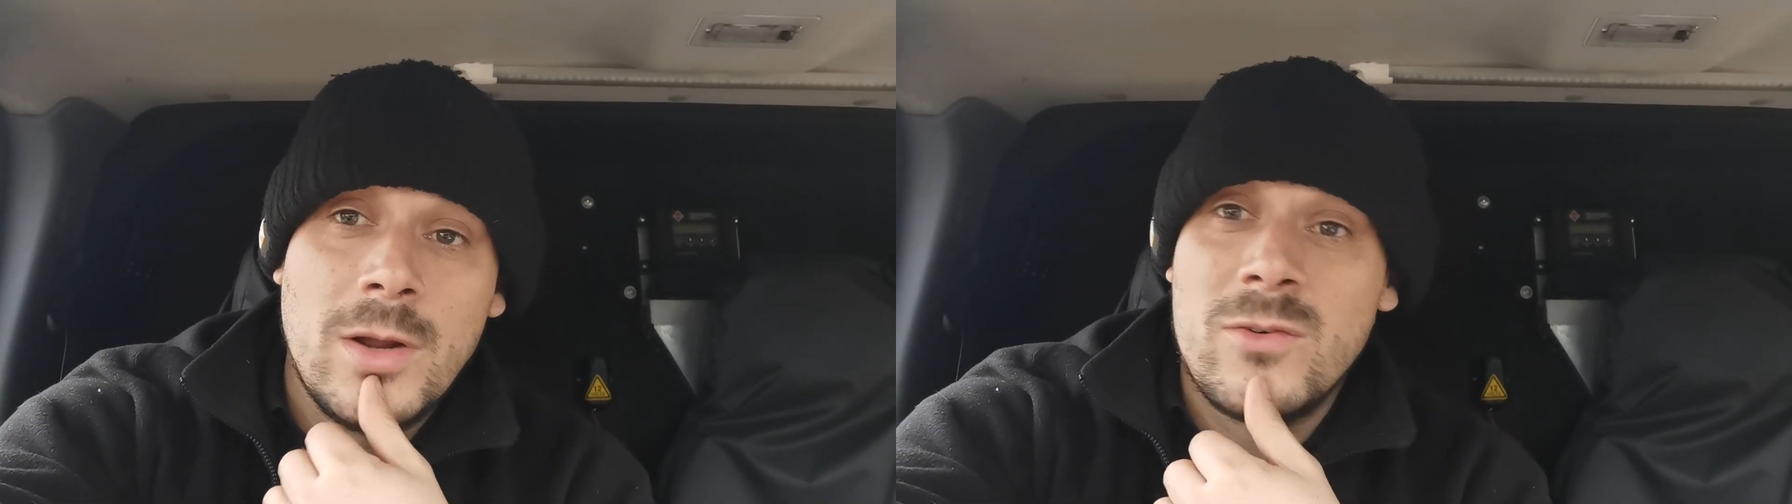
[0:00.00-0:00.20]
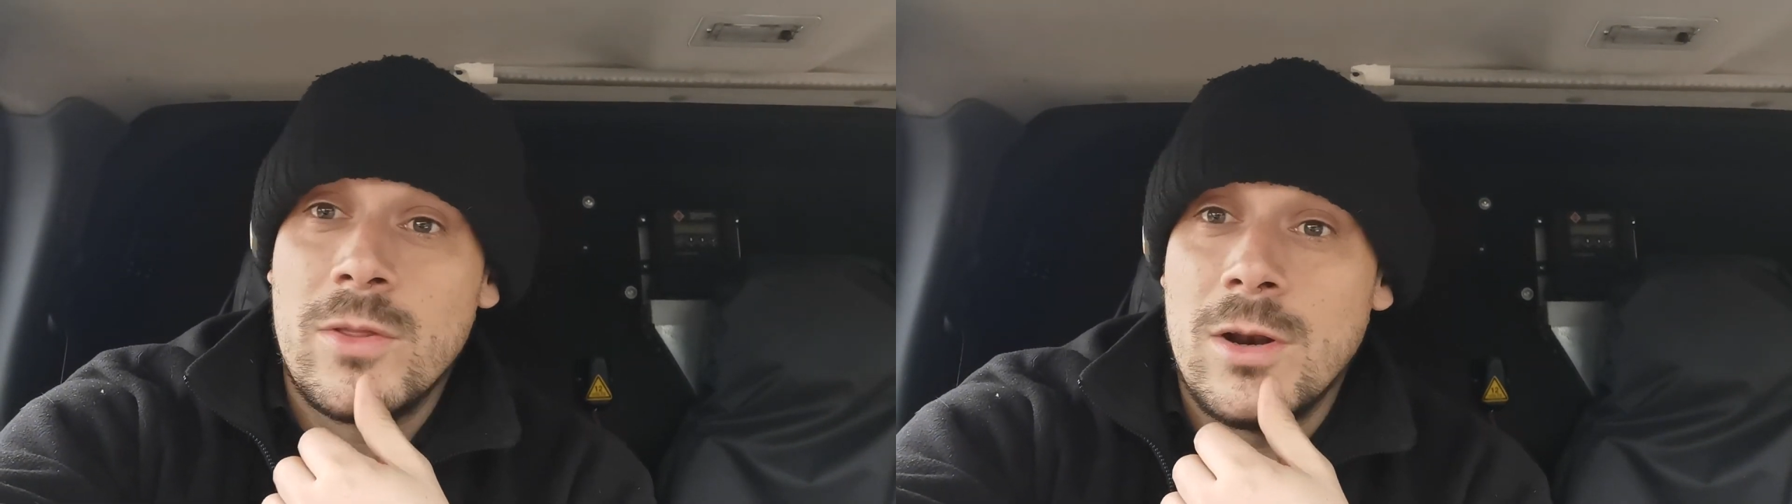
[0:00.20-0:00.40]

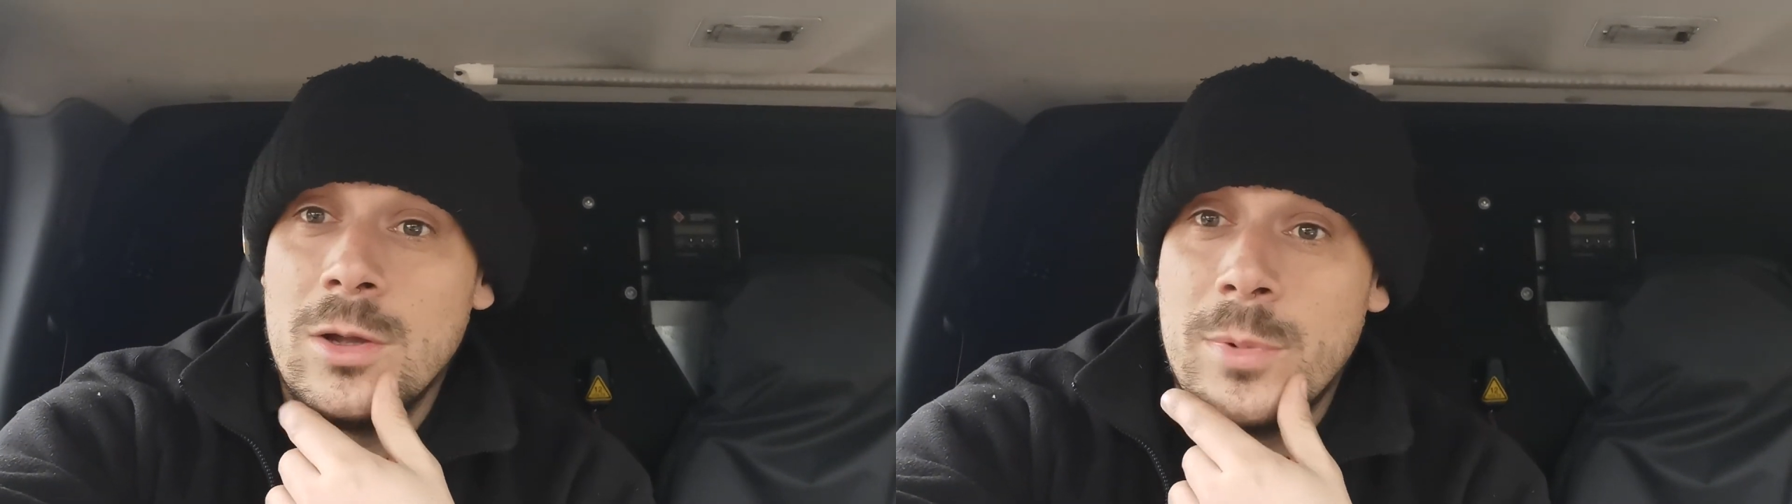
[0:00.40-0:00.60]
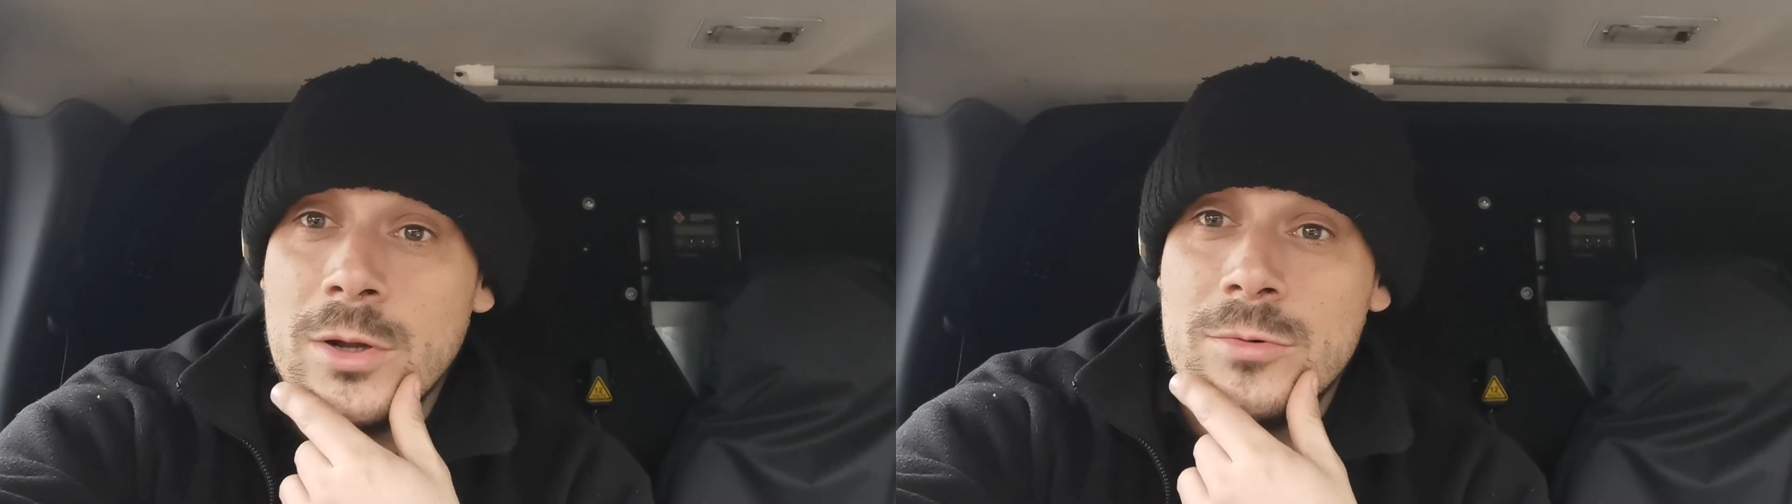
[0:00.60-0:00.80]
I've got the
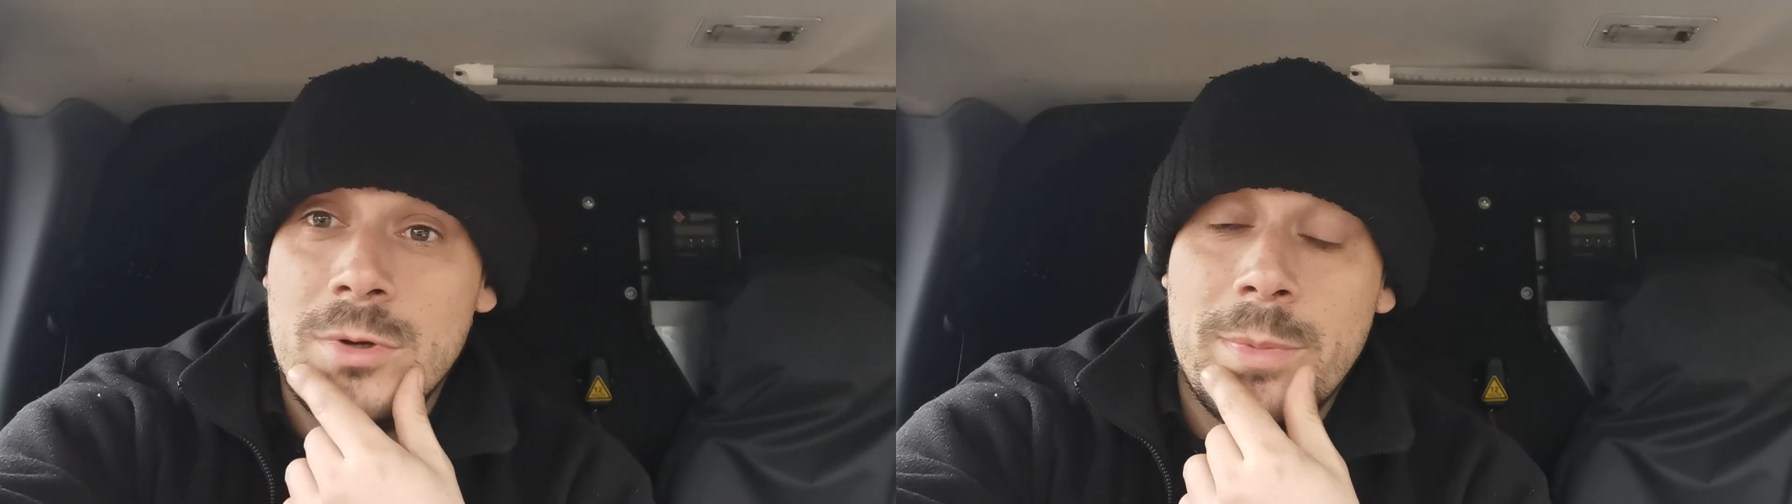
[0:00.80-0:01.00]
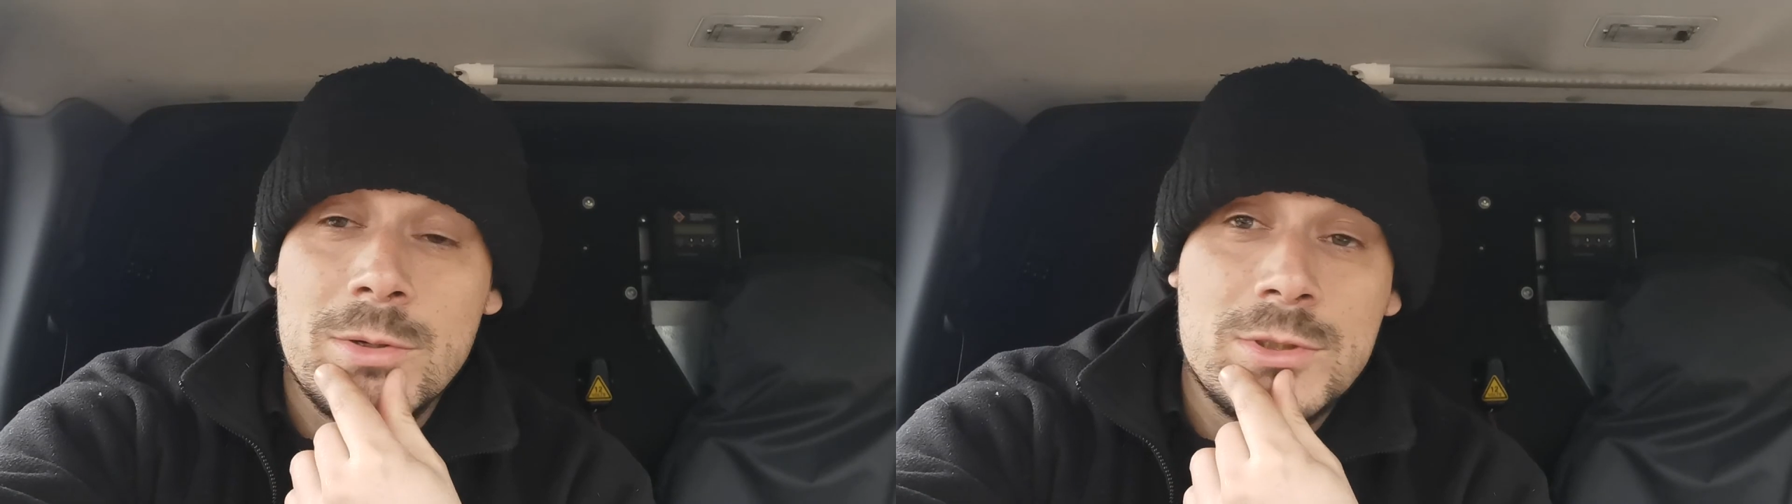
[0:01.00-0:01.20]
light bar to
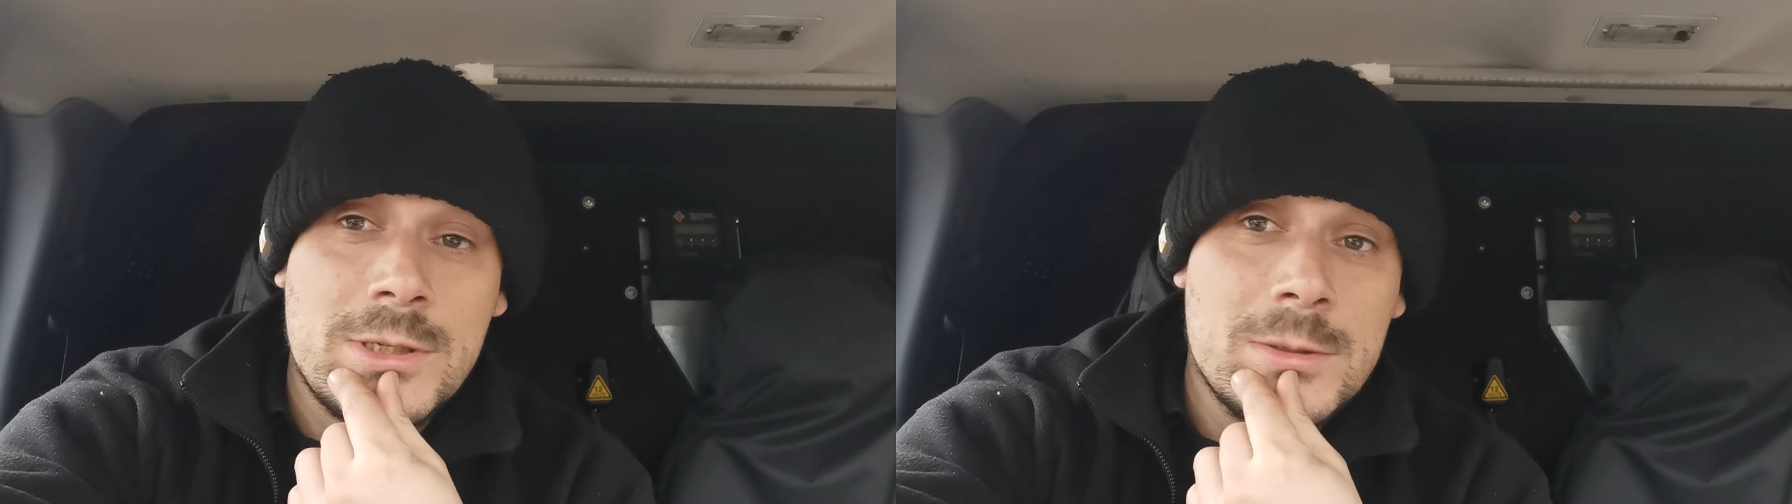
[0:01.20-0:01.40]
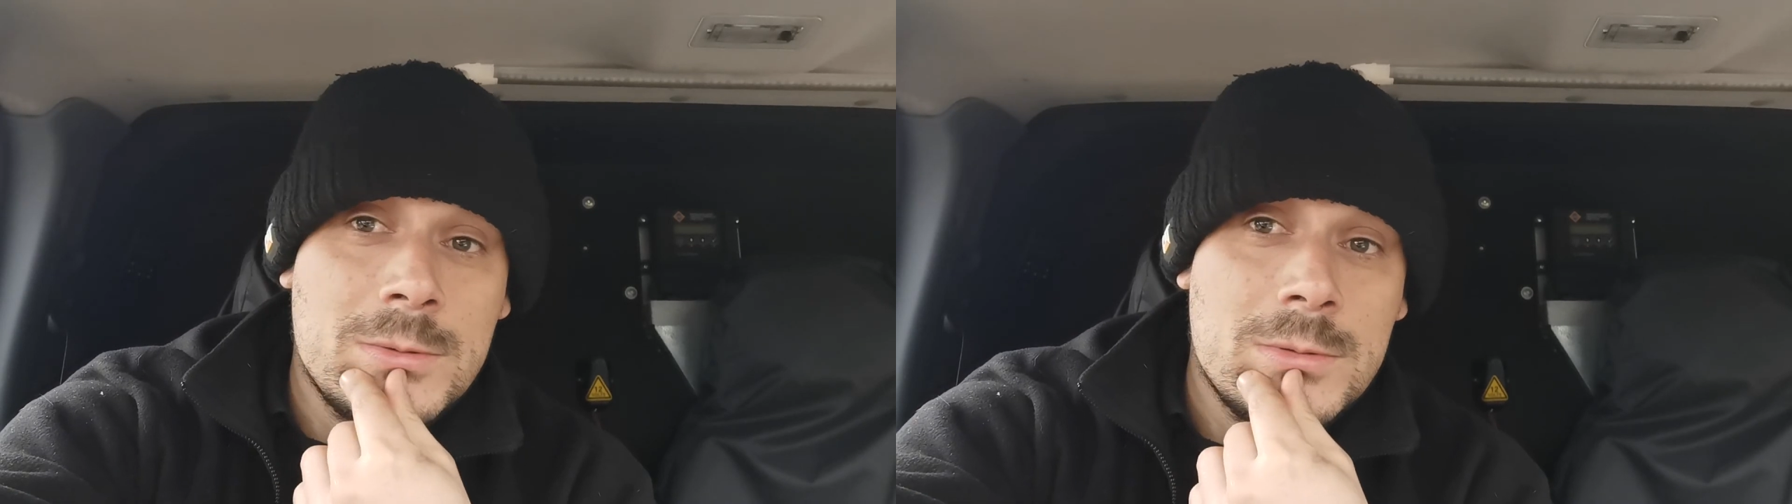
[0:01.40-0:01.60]
rebuild
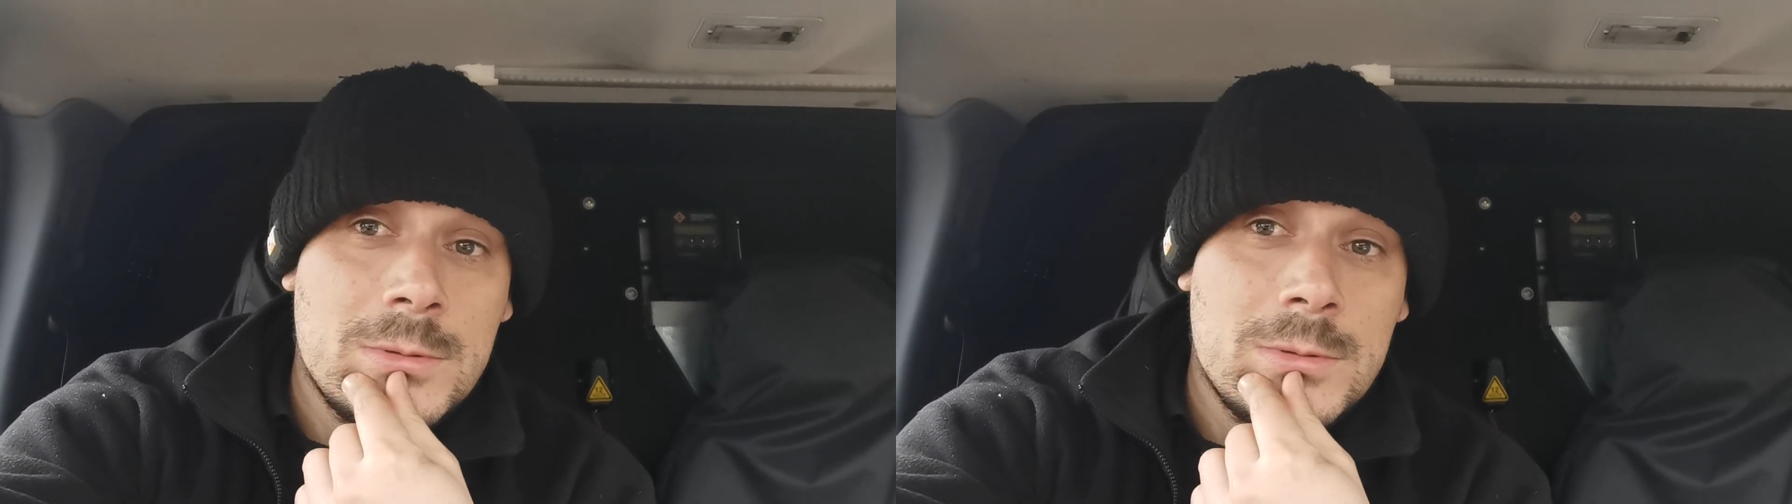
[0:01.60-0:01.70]
still.